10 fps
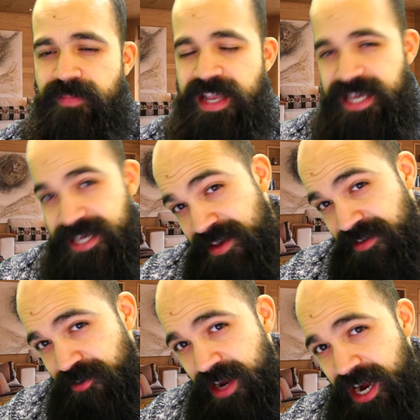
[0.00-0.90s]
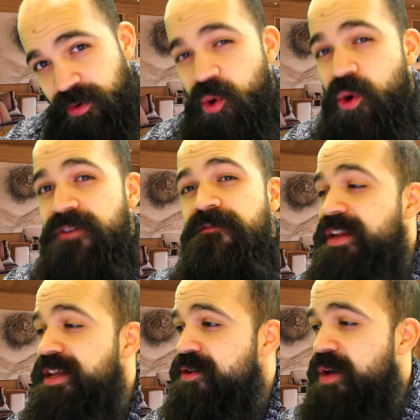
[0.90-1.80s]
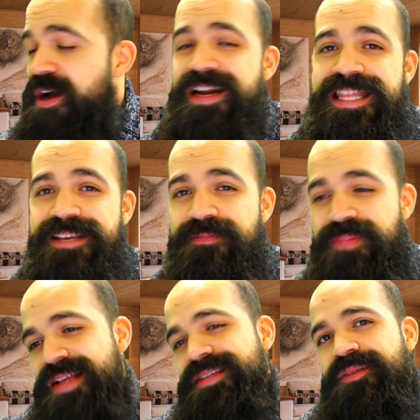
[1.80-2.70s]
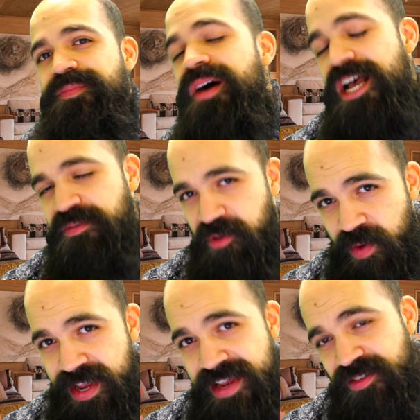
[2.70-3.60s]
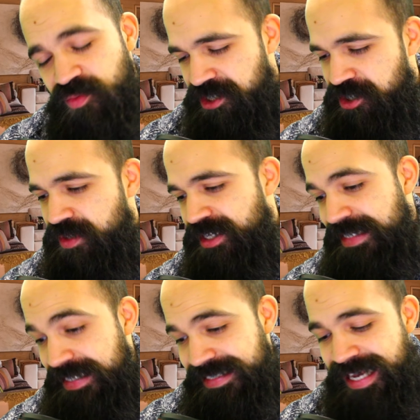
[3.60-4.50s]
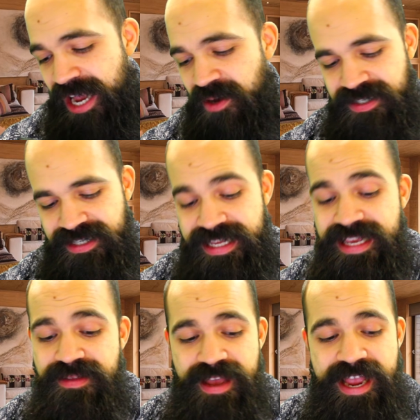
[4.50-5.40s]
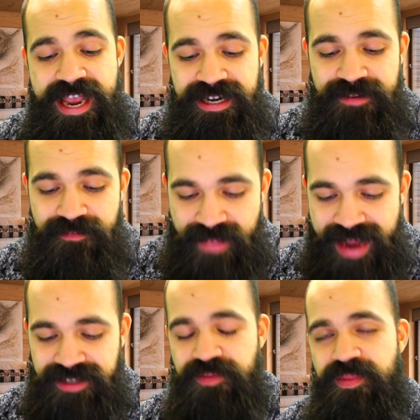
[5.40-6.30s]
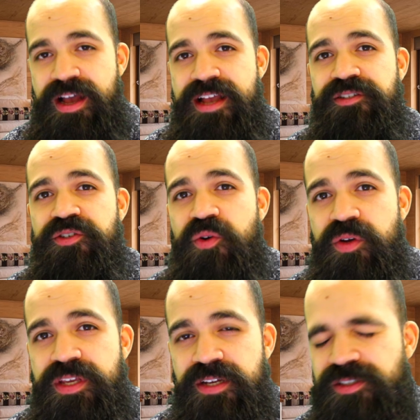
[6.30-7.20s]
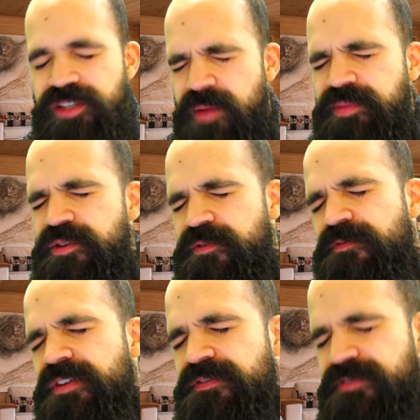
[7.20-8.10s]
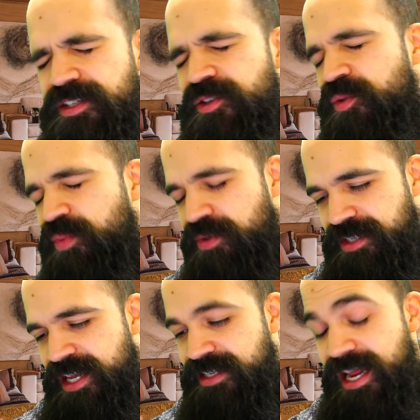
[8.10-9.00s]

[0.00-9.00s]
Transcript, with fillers: Yesterday, I recorded a video on the best possible ways in which to get discounted ETH and maximize your yields up to 52%.